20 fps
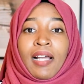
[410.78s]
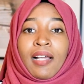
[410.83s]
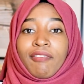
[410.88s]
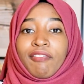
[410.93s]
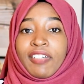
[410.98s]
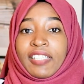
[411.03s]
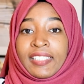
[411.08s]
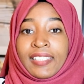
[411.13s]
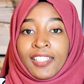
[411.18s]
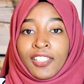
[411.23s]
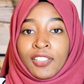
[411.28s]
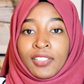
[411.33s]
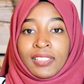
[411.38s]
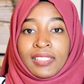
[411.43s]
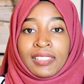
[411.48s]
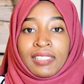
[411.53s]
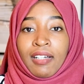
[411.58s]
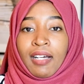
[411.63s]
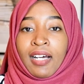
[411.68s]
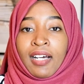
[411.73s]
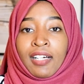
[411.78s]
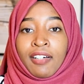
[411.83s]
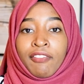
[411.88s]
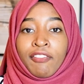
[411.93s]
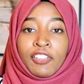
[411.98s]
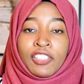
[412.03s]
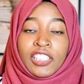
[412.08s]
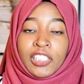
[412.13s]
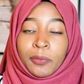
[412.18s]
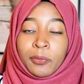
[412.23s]
fit outs,
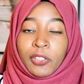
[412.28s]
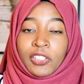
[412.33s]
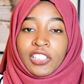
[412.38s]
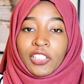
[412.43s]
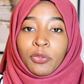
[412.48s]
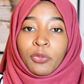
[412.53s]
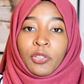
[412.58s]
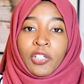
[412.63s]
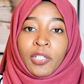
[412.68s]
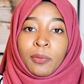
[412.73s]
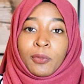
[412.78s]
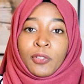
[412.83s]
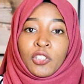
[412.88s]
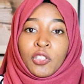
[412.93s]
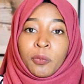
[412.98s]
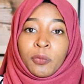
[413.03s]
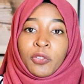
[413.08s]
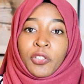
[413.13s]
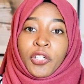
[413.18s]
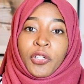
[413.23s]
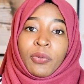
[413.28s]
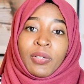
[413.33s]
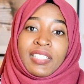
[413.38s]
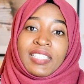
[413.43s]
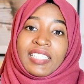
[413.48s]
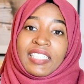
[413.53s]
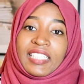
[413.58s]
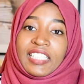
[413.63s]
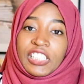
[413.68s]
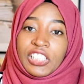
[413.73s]
for this project we were able to procure
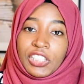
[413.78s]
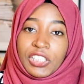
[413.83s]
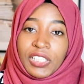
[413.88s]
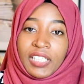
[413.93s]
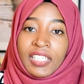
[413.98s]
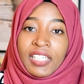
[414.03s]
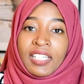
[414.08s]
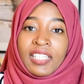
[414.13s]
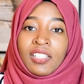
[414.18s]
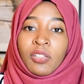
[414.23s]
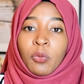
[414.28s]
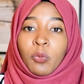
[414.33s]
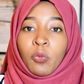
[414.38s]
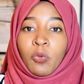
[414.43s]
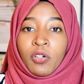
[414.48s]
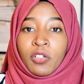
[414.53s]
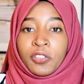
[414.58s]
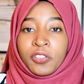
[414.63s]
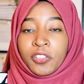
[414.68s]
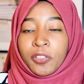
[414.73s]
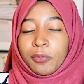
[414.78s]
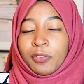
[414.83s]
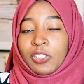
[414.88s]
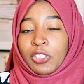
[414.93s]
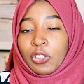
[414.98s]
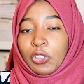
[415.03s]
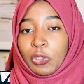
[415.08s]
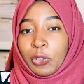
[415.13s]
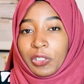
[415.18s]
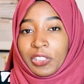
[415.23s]
the kitchen, the wardrobes, the
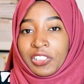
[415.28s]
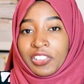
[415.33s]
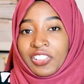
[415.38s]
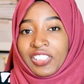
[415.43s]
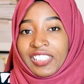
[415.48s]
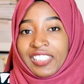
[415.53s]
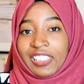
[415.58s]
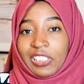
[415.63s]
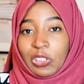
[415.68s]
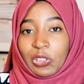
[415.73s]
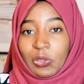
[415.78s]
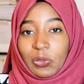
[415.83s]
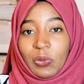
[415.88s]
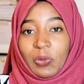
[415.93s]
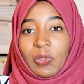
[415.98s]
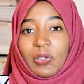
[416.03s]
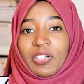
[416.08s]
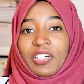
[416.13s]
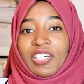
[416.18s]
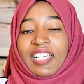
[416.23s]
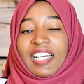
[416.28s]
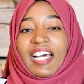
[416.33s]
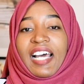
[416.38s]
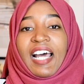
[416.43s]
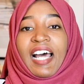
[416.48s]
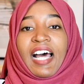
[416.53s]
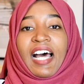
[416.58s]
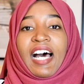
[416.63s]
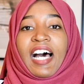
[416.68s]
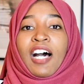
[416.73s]
joineries, and so on.
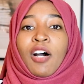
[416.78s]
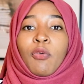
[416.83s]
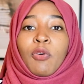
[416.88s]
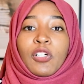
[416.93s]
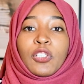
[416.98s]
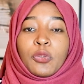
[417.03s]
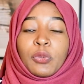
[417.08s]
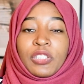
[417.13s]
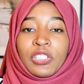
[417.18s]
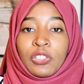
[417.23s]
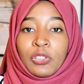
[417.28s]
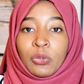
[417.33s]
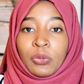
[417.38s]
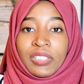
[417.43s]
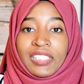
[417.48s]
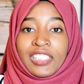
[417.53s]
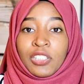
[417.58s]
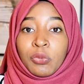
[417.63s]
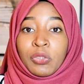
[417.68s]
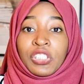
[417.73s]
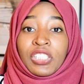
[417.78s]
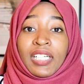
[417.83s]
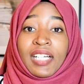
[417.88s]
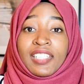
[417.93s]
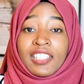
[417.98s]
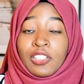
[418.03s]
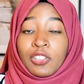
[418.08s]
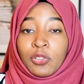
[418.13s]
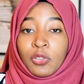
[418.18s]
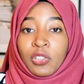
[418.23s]
What we do is we share
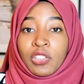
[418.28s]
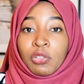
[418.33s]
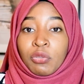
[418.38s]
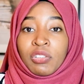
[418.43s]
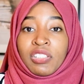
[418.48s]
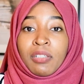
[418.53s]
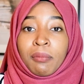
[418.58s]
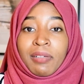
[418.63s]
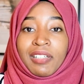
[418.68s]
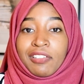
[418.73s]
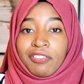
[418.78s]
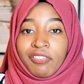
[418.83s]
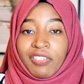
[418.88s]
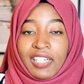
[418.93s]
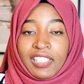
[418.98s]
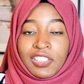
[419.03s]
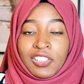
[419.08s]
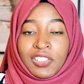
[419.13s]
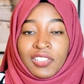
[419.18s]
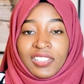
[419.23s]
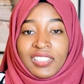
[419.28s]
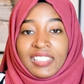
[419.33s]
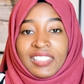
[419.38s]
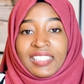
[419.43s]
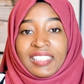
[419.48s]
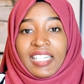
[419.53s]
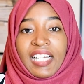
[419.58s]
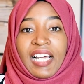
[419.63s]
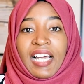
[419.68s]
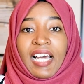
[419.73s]
the drawings with the
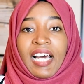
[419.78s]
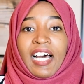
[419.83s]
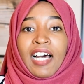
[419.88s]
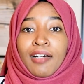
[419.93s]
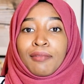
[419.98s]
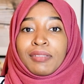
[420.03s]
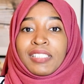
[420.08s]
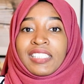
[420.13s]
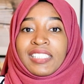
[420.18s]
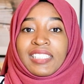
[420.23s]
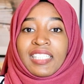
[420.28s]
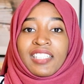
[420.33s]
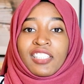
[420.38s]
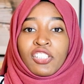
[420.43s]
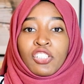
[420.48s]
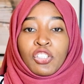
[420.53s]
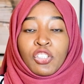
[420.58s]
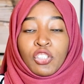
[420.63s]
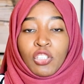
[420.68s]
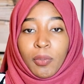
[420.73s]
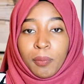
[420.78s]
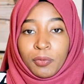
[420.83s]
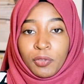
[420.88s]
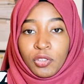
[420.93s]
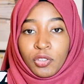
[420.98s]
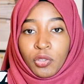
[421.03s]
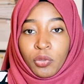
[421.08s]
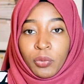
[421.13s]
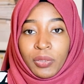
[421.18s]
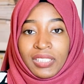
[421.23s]
manufacturers. They send us shop
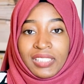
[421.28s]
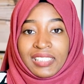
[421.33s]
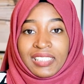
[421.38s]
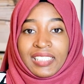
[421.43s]
drawings.